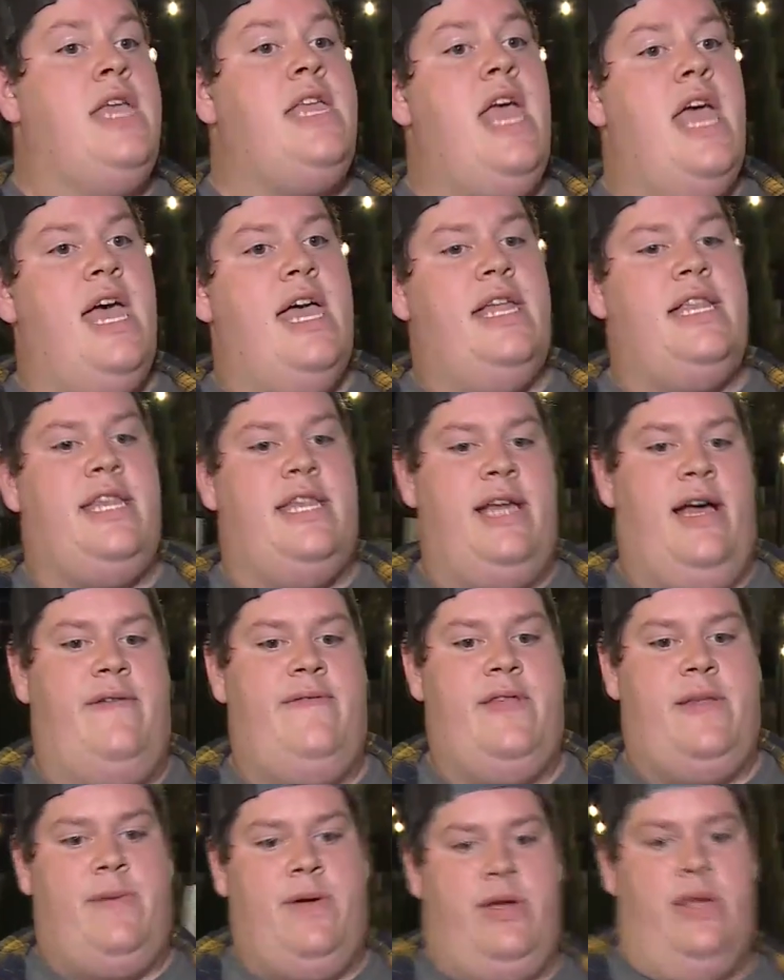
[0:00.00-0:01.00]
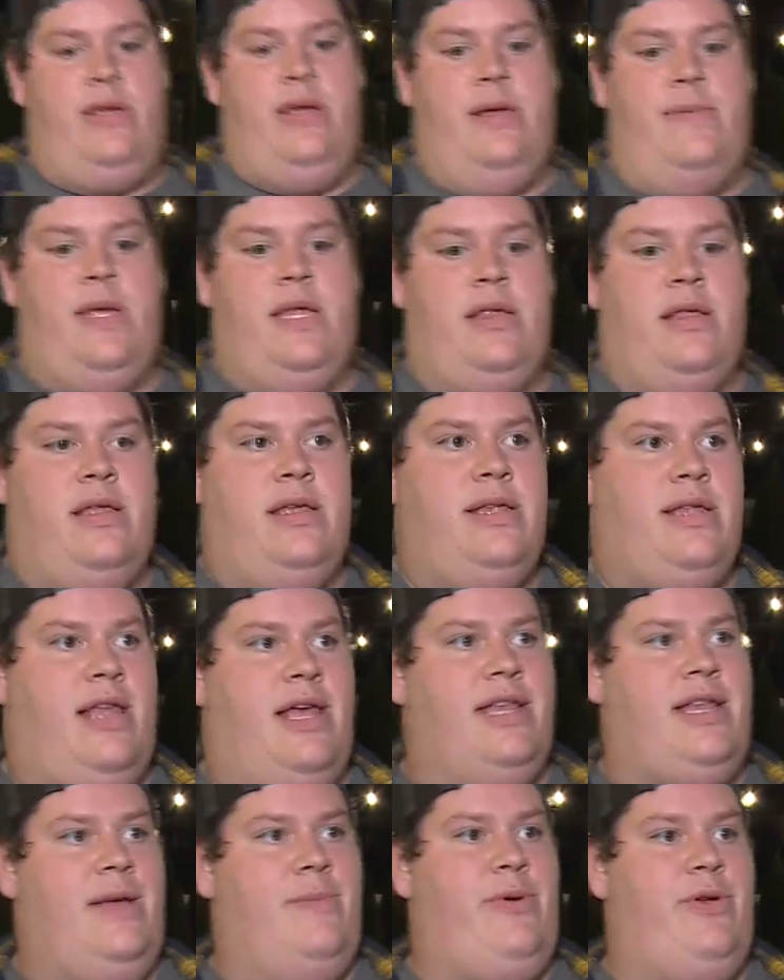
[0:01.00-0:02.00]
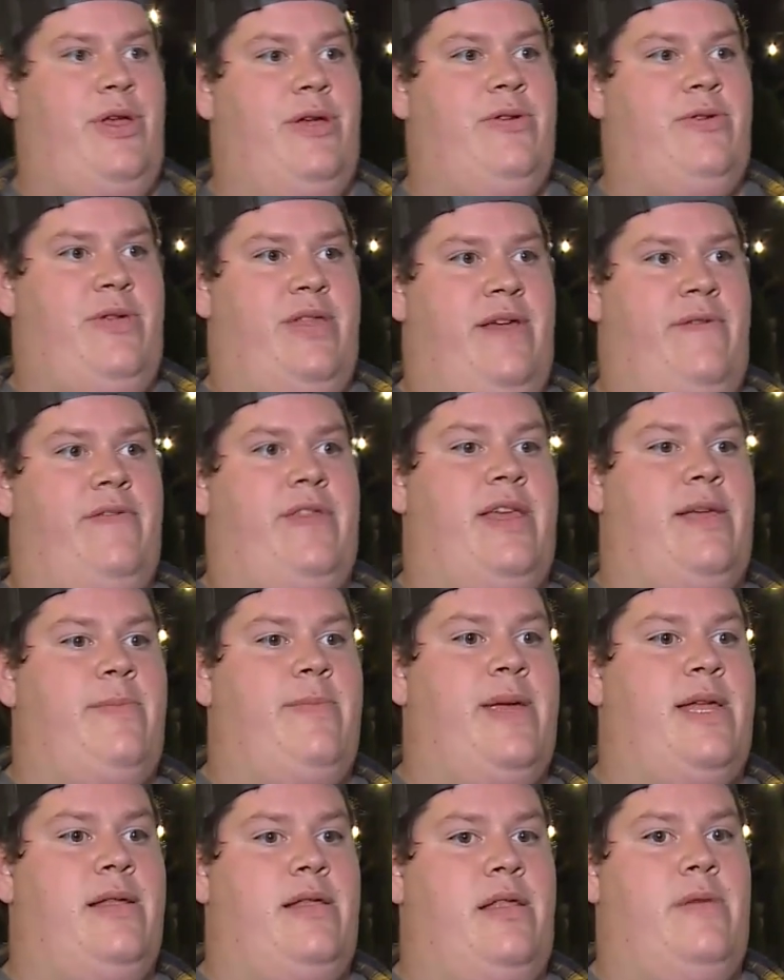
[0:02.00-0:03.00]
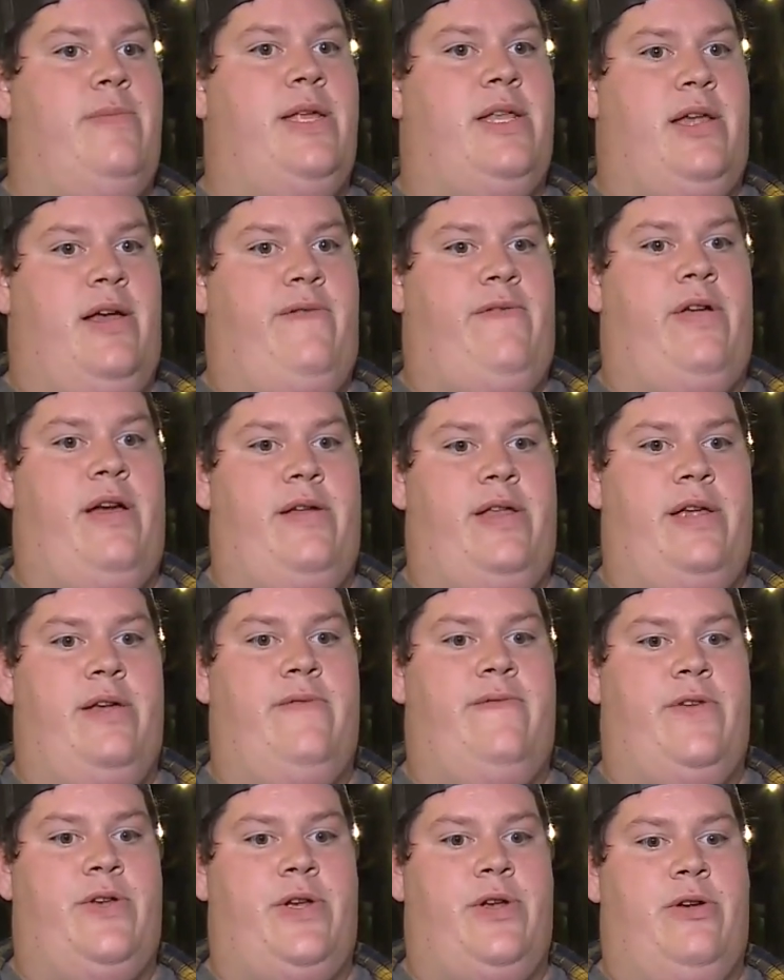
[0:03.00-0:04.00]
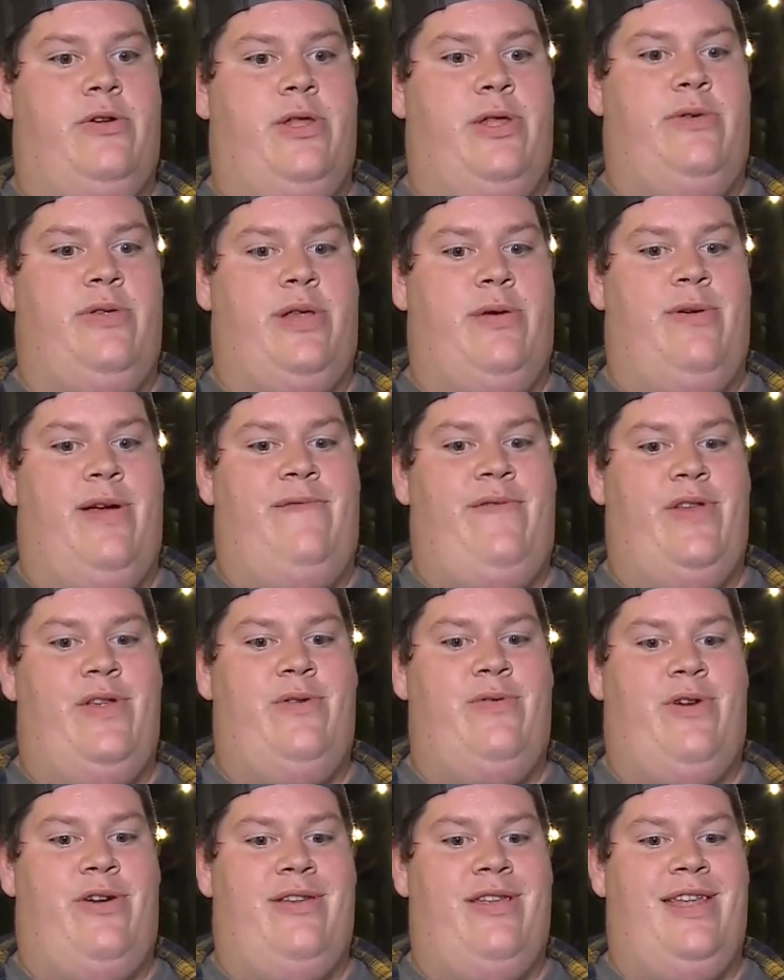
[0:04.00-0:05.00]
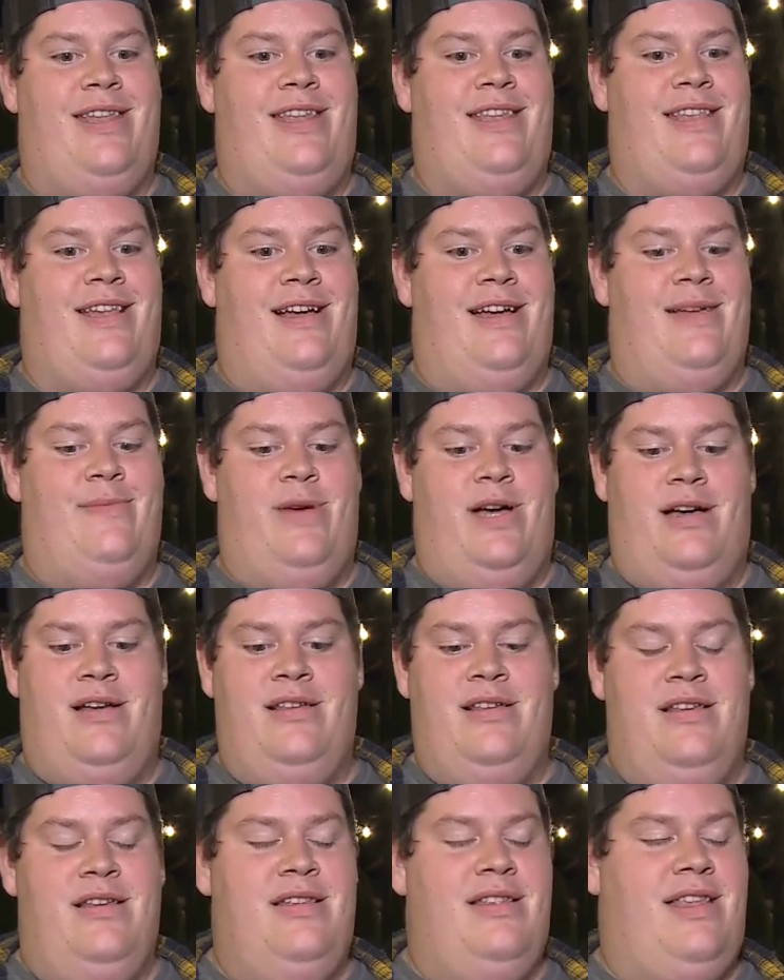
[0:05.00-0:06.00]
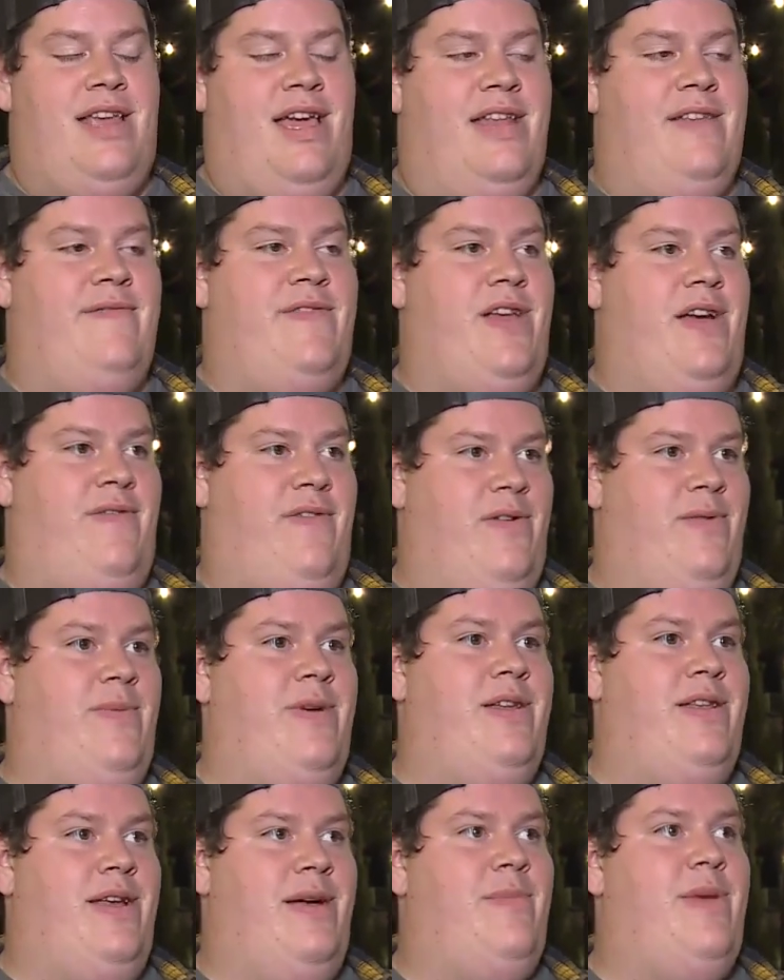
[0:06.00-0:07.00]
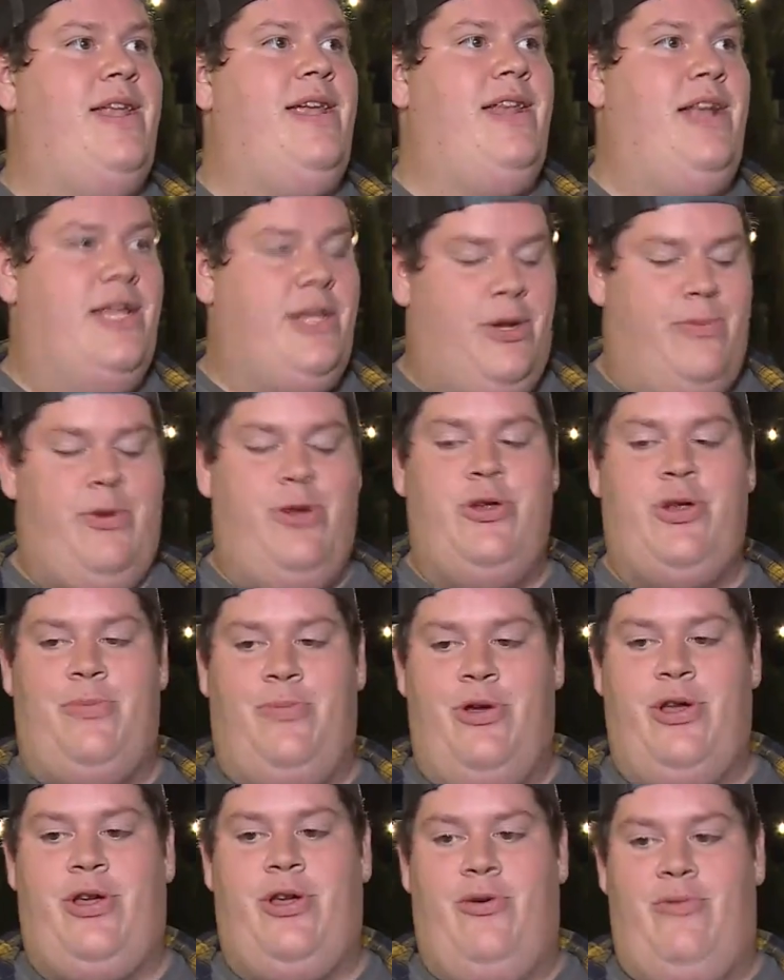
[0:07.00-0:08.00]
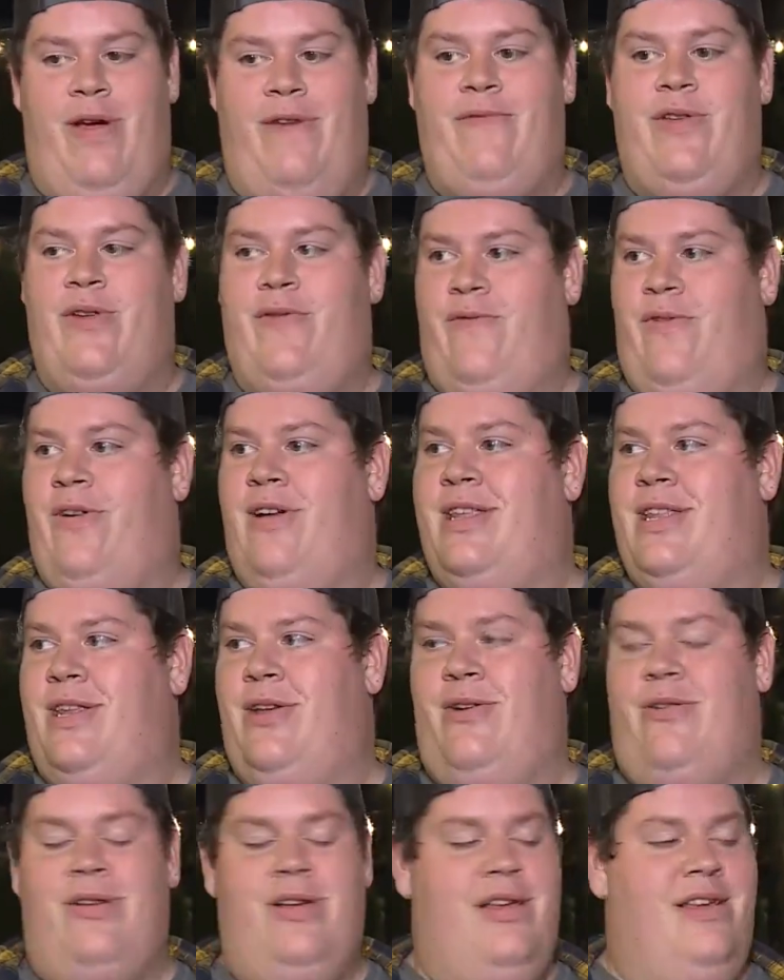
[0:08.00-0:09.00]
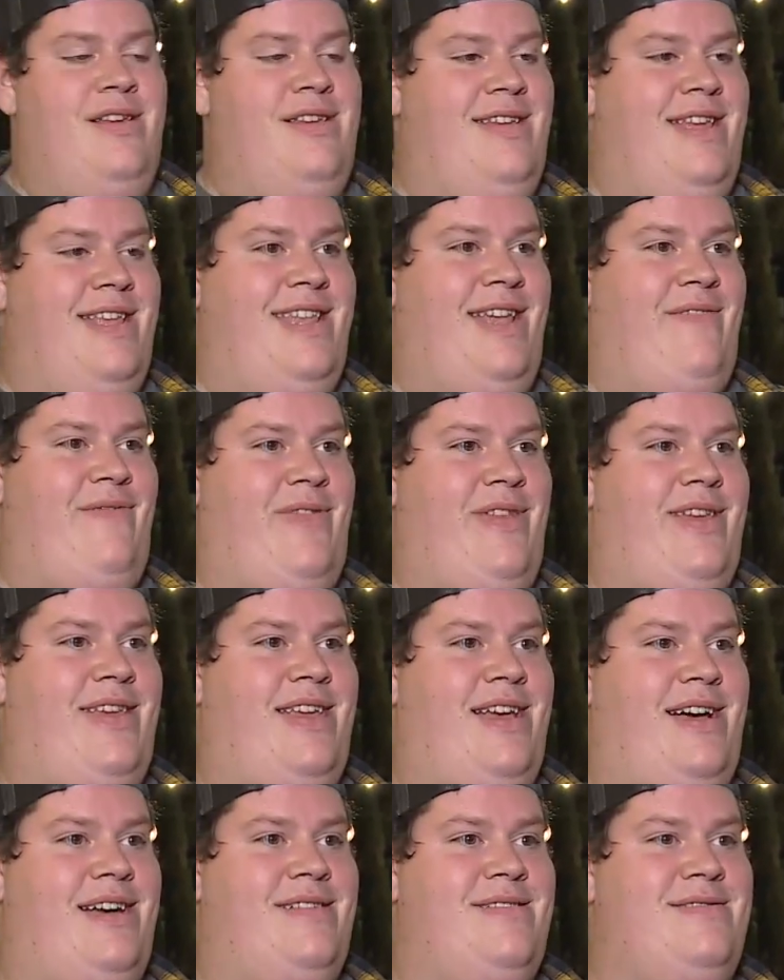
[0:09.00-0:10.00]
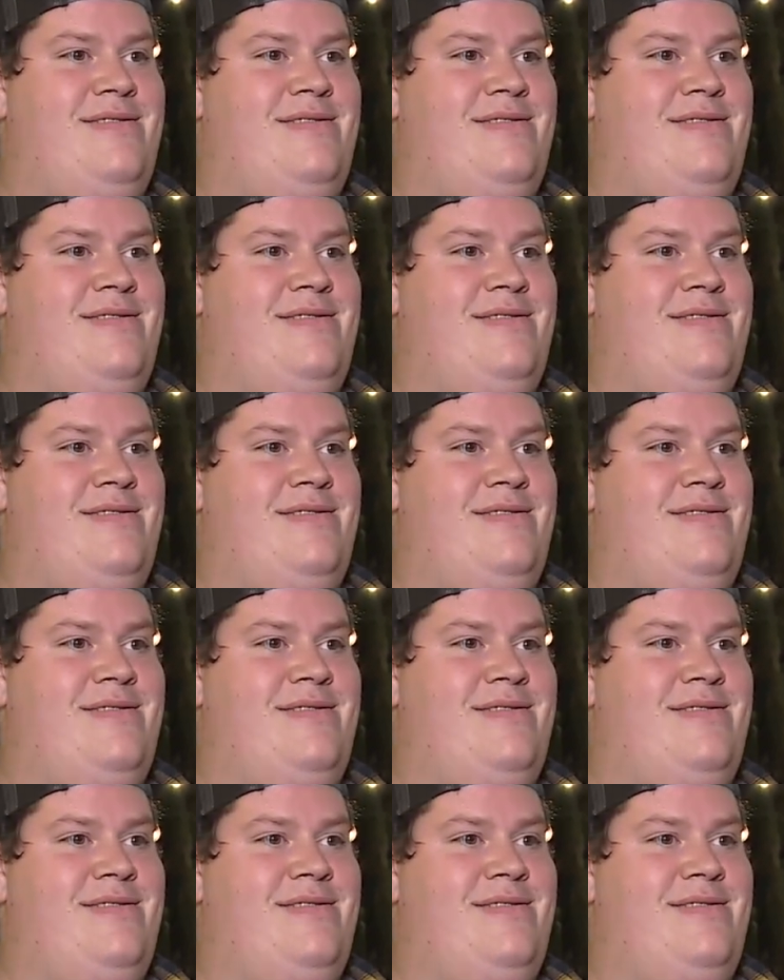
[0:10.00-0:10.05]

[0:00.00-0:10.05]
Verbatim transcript: Yeah, it's tough, especially, I mean, these last couple of years with everything being a little bit tougher out here, for sure. Losing revenue on any time is kind of tougher, but Monday nights are usually pretty good revenue for us, so it definitely